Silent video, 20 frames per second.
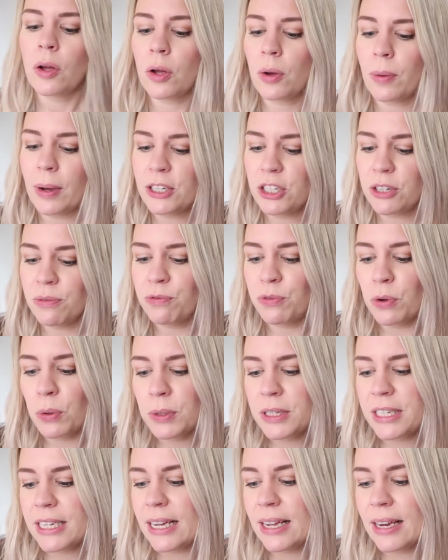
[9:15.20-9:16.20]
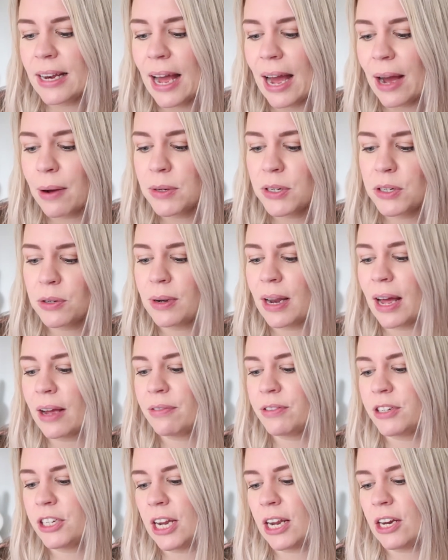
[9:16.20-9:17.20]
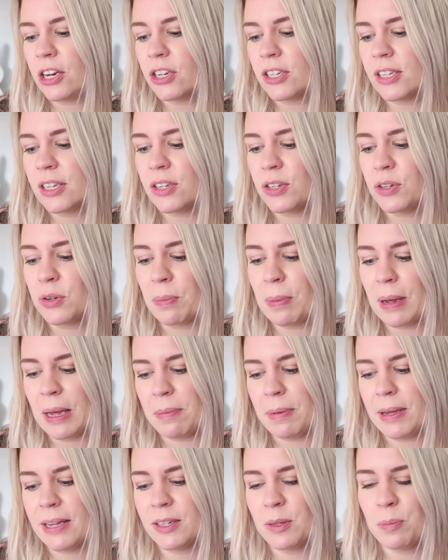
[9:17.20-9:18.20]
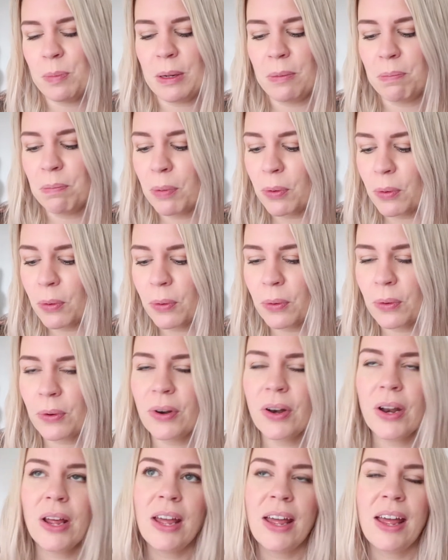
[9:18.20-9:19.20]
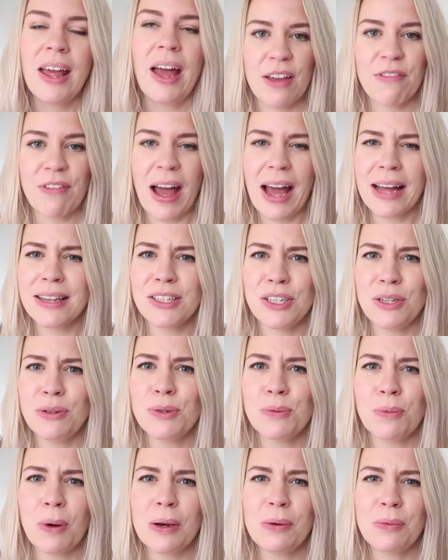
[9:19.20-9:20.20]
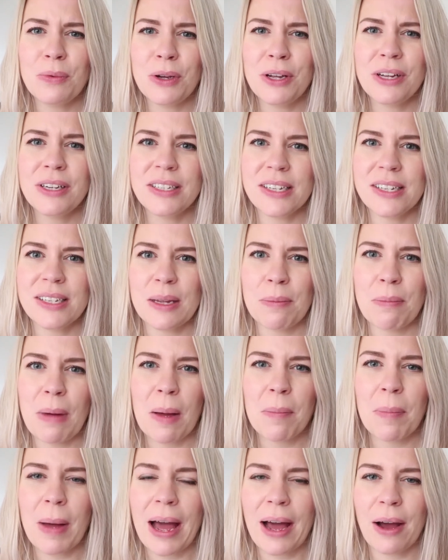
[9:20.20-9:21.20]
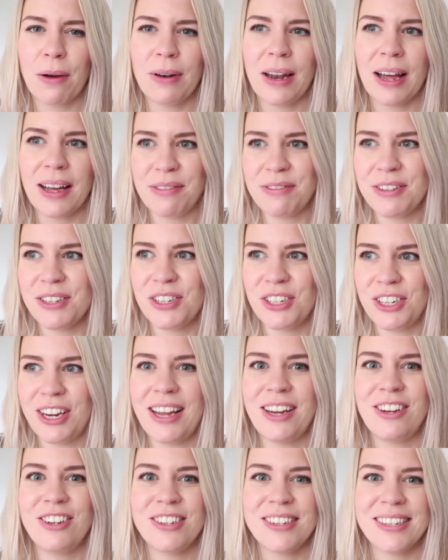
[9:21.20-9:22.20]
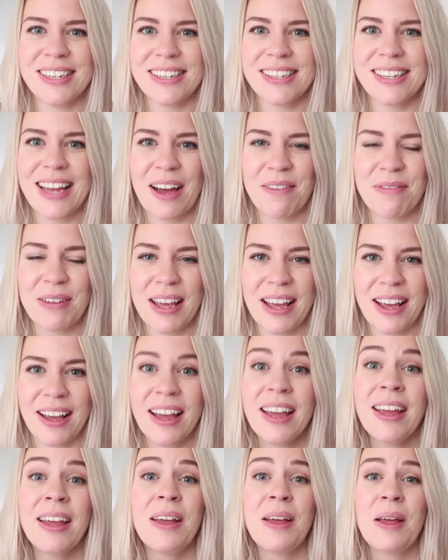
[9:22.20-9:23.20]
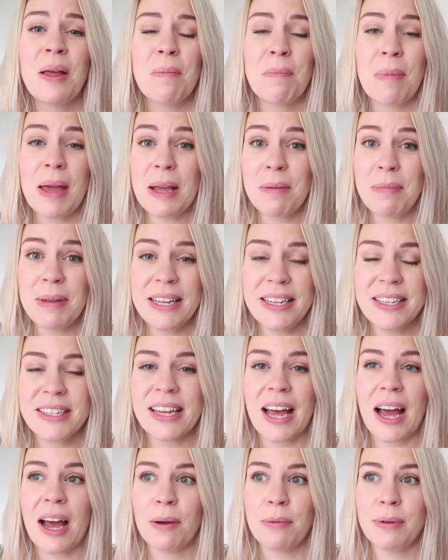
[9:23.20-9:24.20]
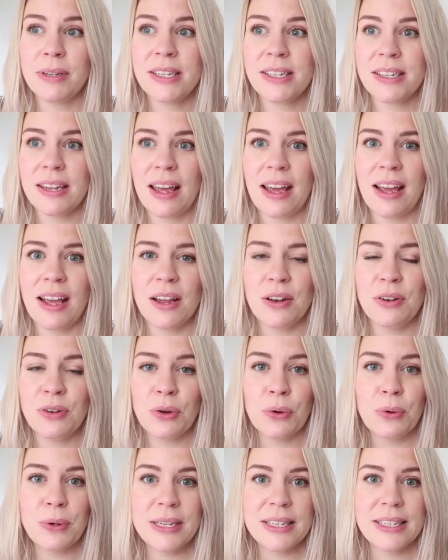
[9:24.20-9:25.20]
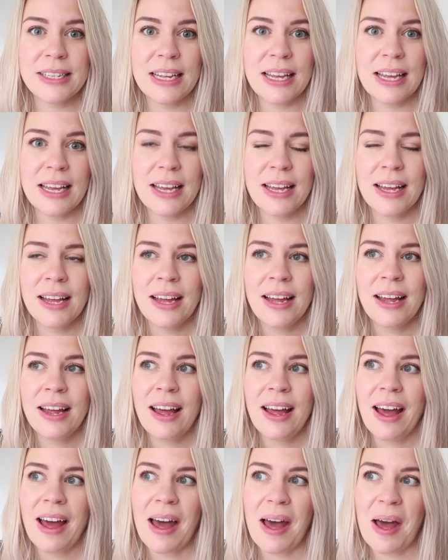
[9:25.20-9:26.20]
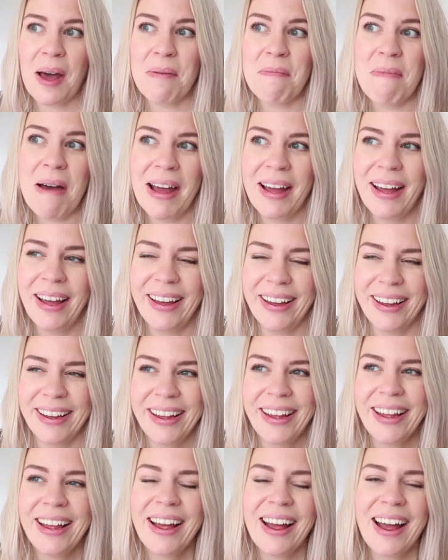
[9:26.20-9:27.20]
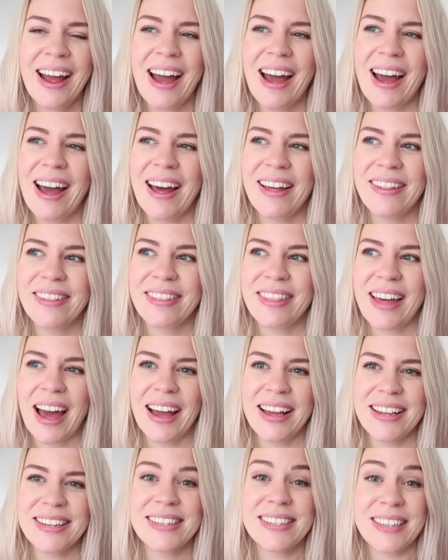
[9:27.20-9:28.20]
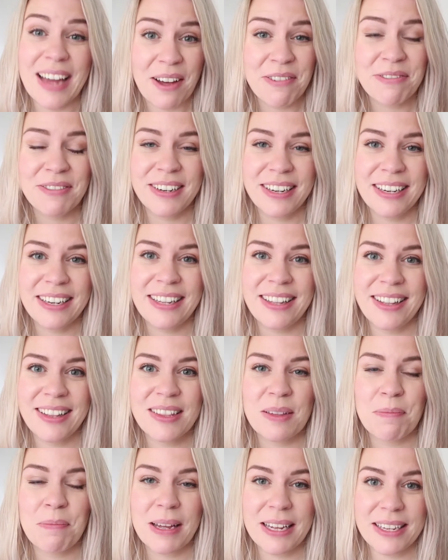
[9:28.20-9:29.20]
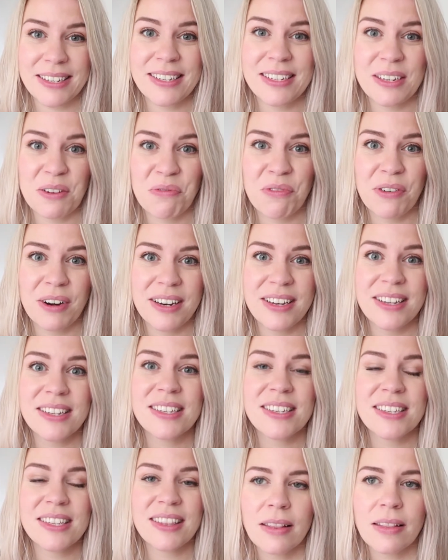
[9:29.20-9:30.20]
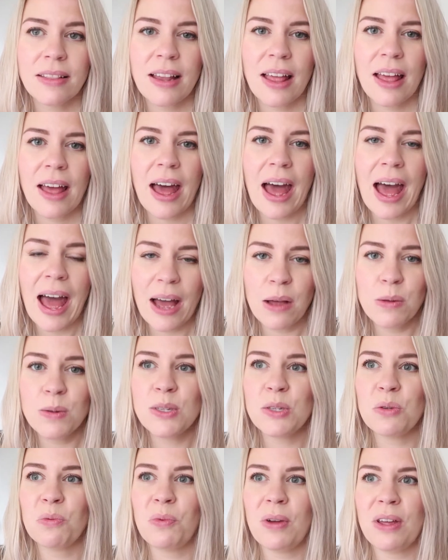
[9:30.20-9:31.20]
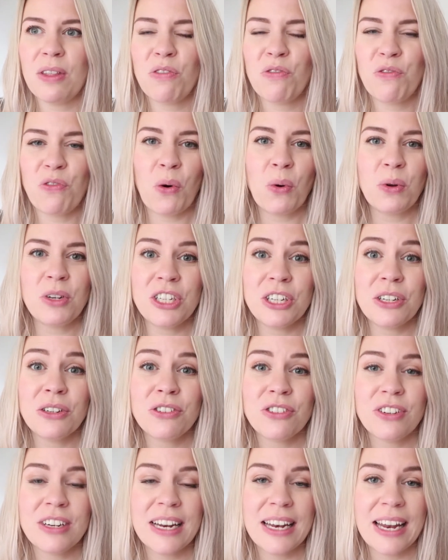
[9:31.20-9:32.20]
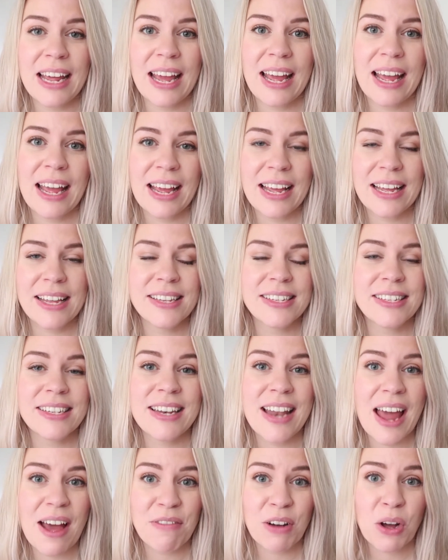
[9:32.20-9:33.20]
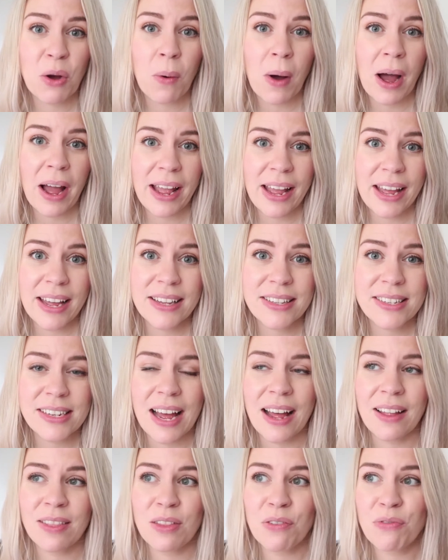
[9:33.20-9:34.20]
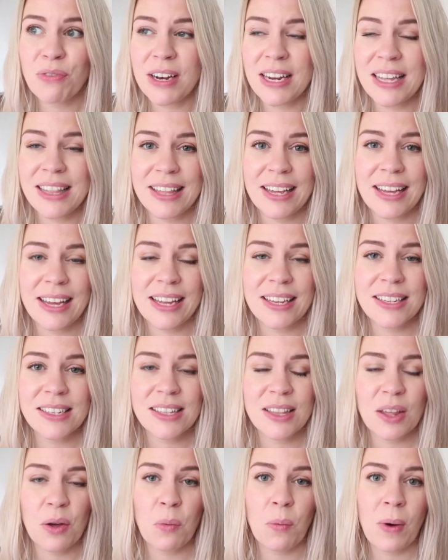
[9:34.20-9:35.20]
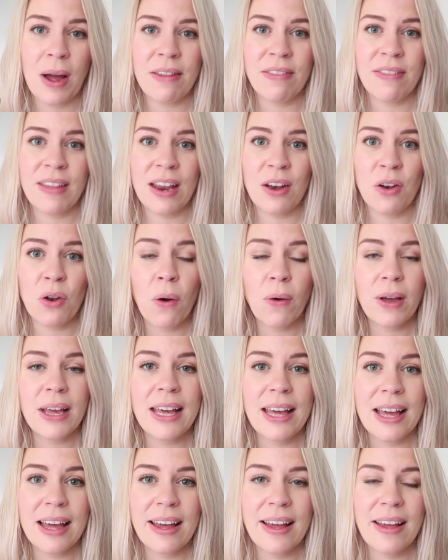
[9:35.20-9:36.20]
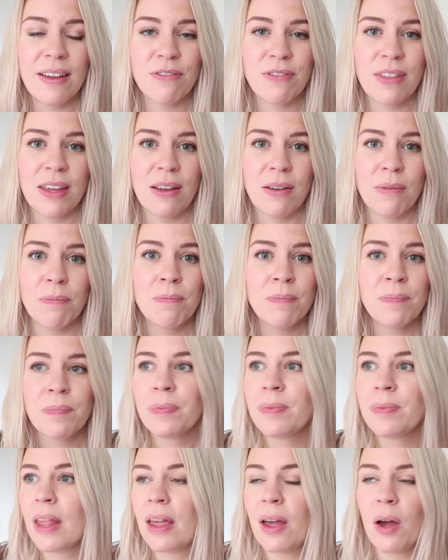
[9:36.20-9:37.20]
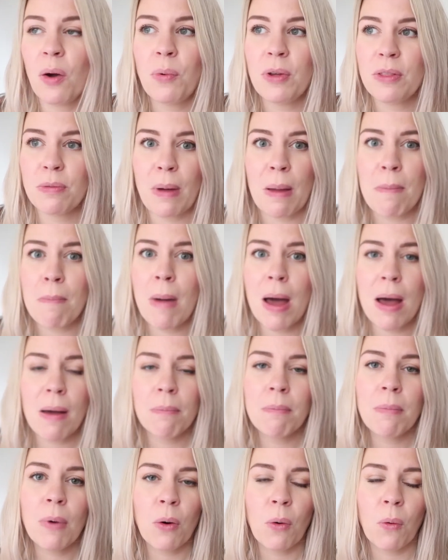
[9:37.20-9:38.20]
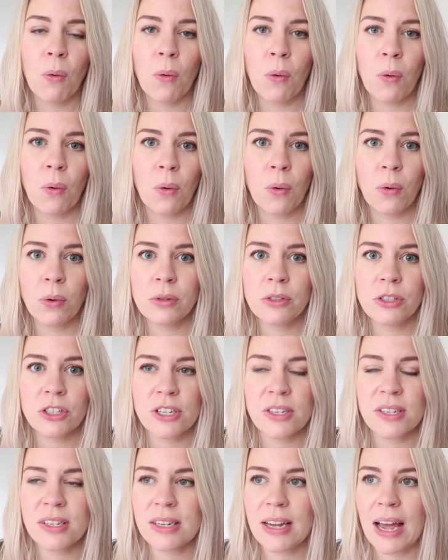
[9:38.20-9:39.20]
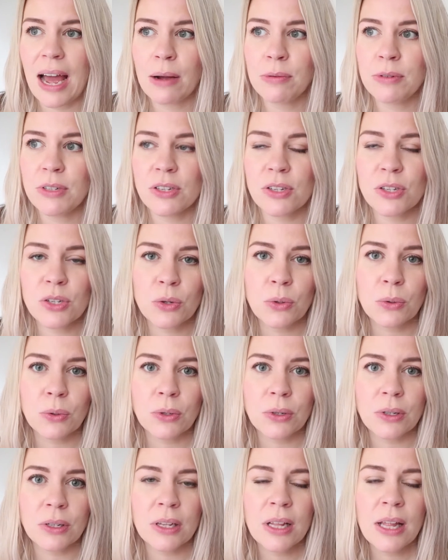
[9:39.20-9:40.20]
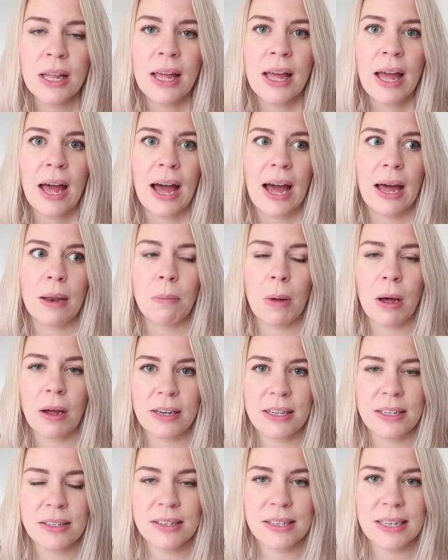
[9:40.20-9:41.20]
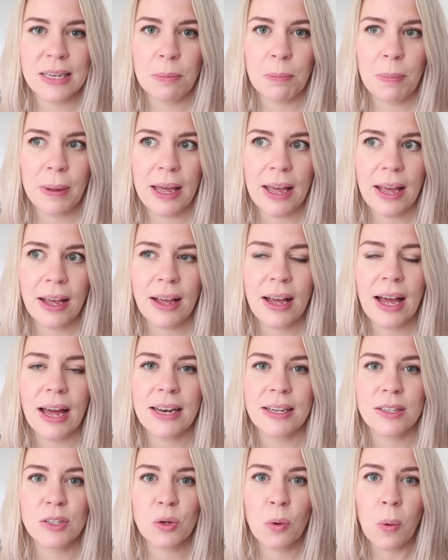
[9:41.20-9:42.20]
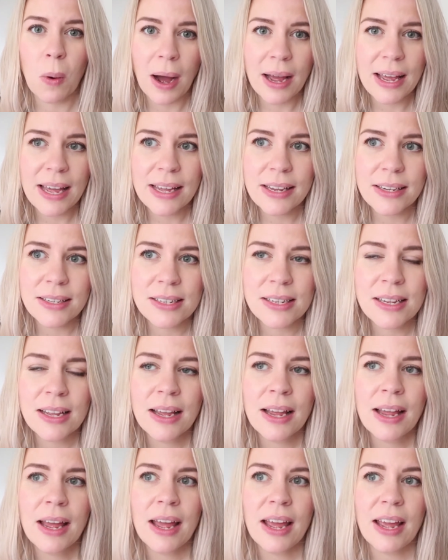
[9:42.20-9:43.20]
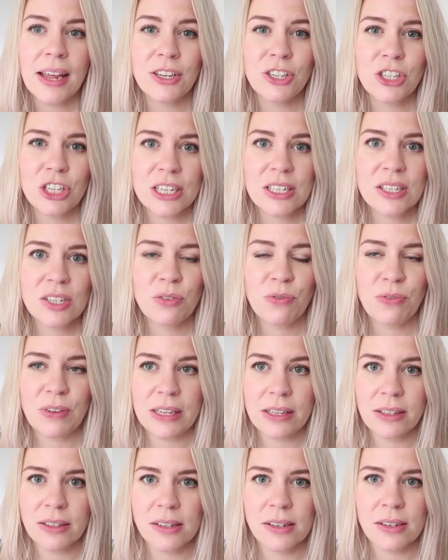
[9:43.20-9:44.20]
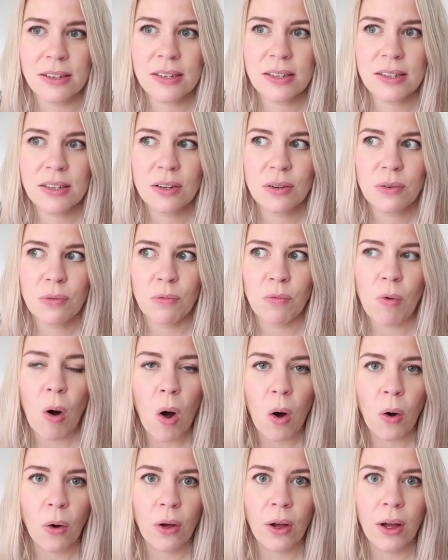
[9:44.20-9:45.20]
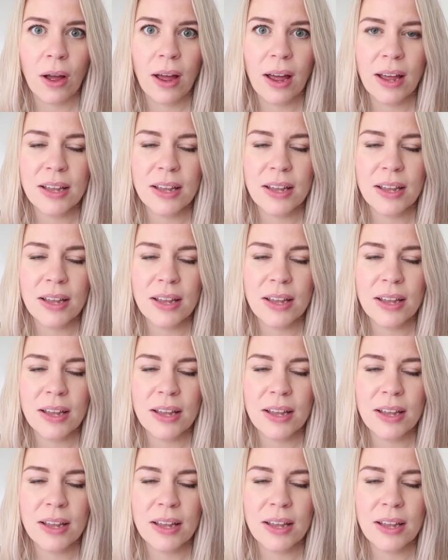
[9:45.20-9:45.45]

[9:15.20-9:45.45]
Question 14, how has your life changed since your baby has been born? If I had to use one word to sum up how life has changed since having babies, I would say noisy. That is definitely the biggest difference. A house with 4 children in it is never quiet, and the funny thing is that when they're not here, if they are with my mum or just out at school and Marnie's sleeping and it's quiet, it just feels wrong.